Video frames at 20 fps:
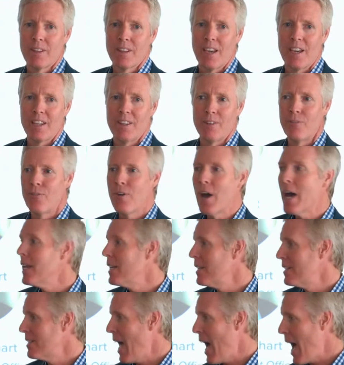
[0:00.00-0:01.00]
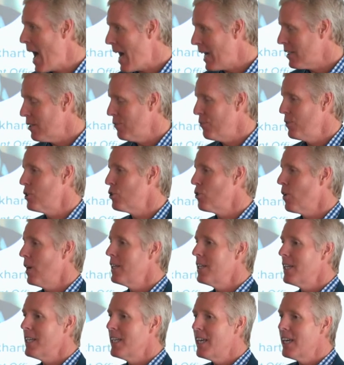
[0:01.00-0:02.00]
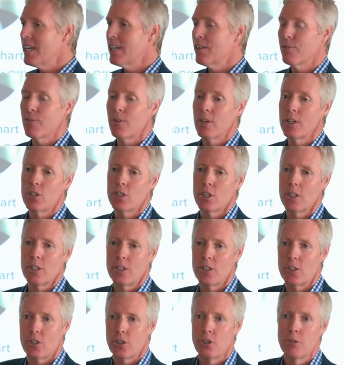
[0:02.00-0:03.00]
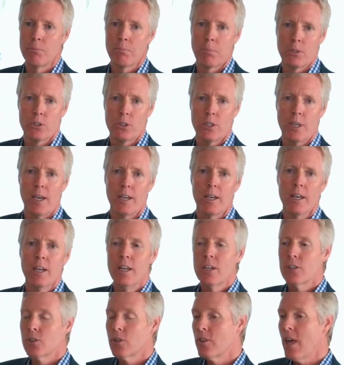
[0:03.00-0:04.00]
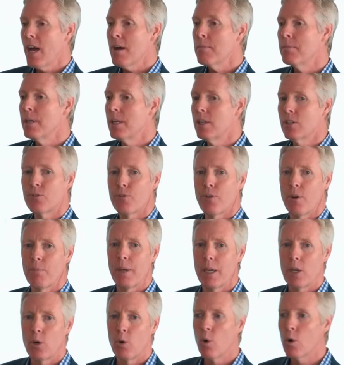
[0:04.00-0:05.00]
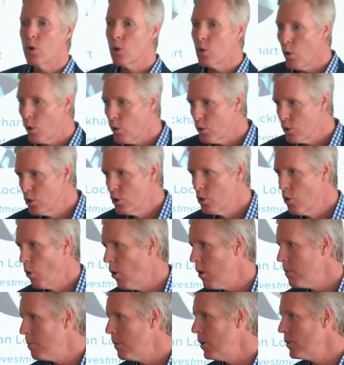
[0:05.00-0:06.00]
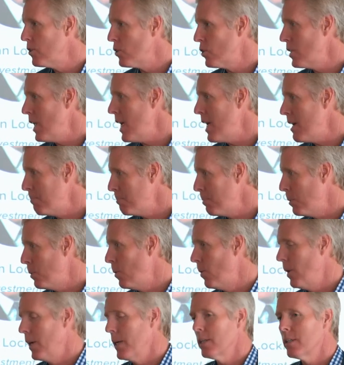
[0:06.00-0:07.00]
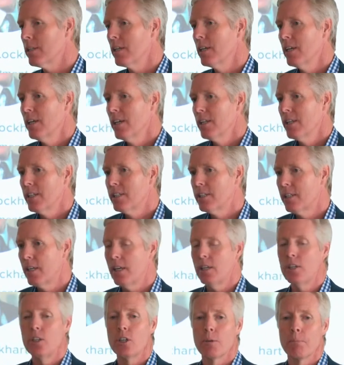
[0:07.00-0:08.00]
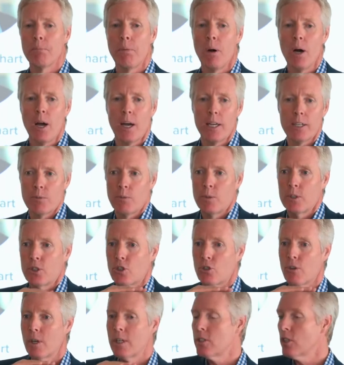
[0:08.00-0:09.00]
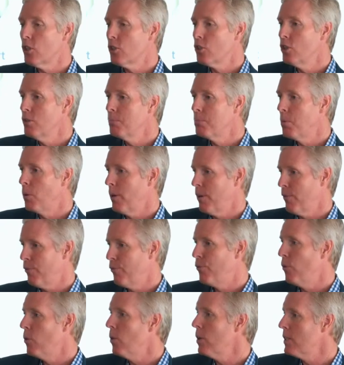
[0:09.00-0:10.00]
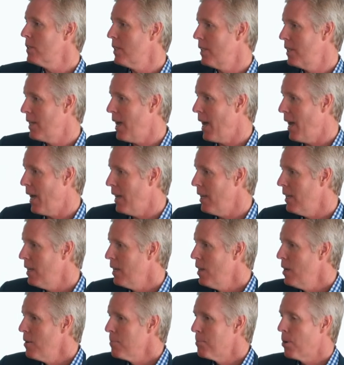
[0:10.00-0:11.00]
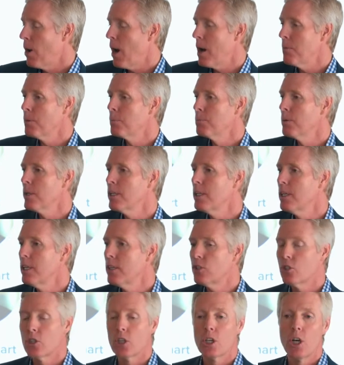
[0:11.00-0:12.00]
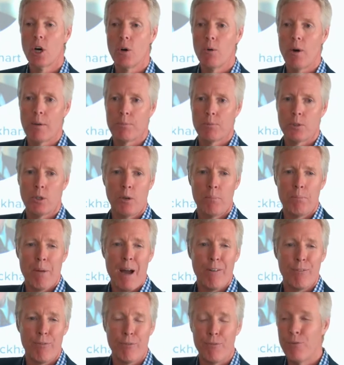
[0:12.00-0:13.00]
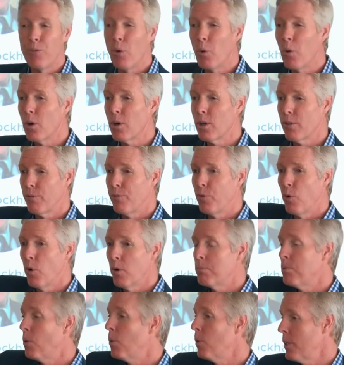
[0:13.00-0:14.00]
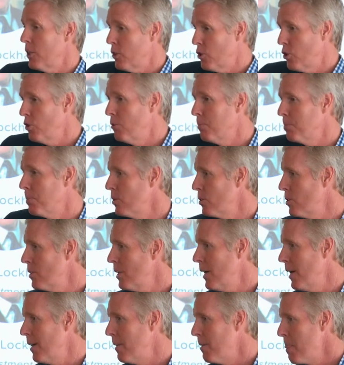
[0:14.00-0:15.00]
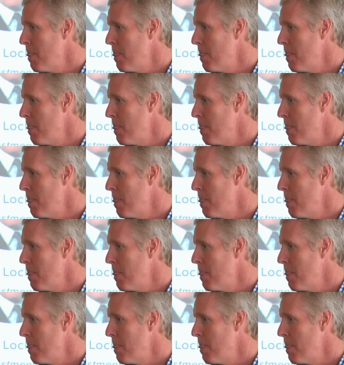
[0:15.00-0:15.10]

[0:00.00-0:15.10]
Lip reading: Okay, the Fed is actively trying to get inflation to 2%. So that means from a quote-unquote normal standpoint, the 10-year bond, which trades at 2.4 today, probably needs to go up to about 4 to 4.2%.